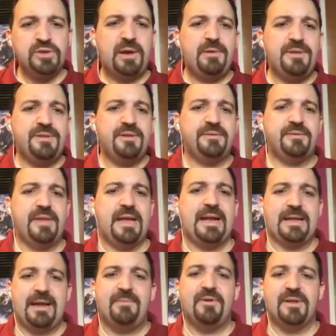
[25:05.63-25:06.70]
We need to
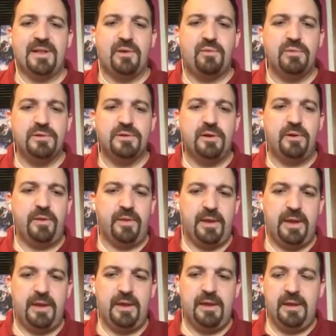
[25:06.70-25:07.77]
download resources
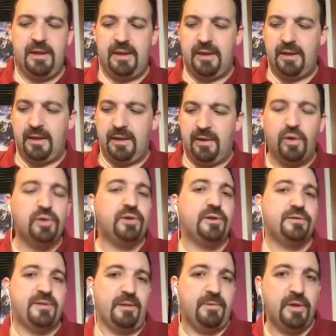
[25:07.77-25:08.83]
from other
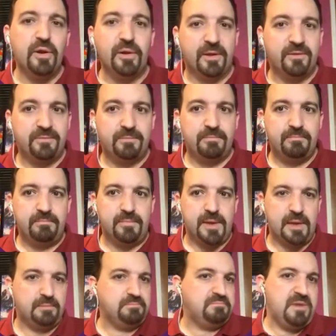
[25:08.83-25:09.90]
servers,
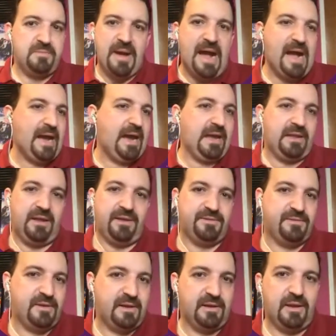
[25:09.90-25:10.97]
maybe
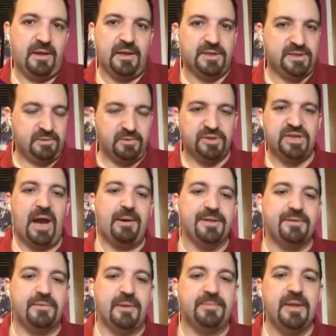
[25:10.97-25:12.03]
images, JavaScript
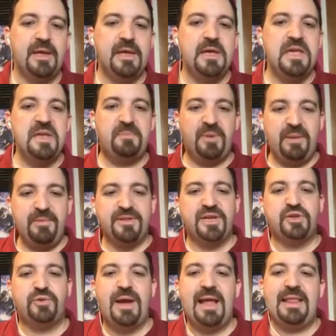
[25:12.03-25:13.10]
files, and we can
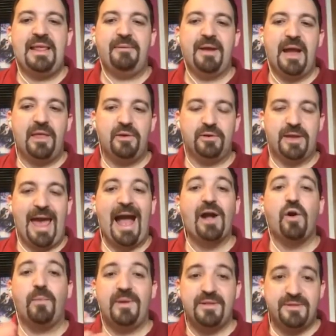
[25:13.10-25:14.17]
help the browser
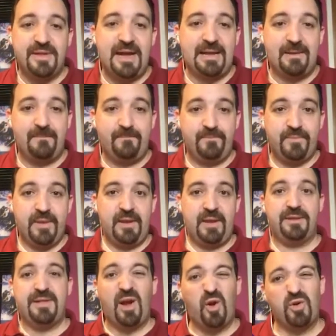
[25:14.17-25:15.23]
to begin
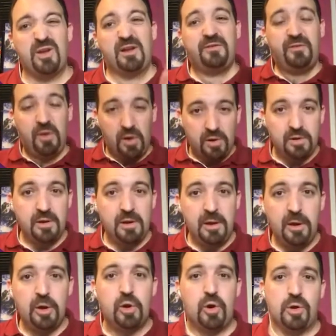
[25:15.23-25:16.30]
that connection with
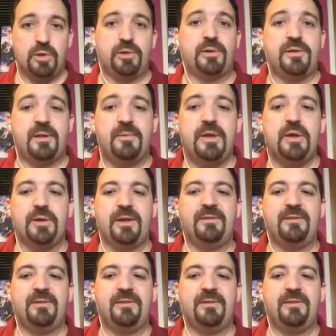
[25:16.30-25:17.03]
those servers